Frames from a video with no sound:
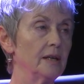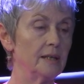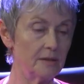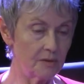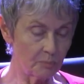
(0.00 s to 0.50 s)

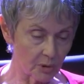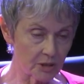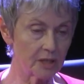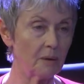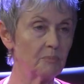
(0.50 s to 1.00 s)
is
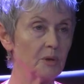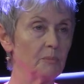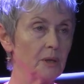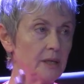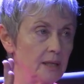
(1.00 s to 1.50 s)

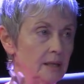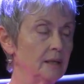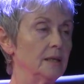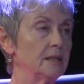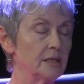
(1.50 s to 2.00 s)
perceptibly
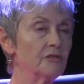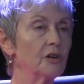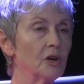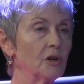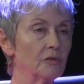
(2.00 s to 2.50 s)

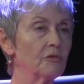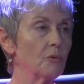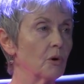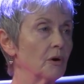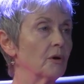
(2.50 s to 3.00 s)
difficult
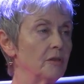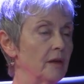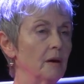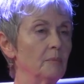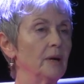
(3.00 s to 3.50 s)
for
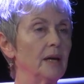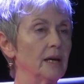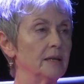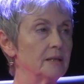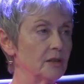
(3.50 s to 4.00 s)
them.
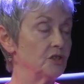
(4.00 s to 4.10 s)
And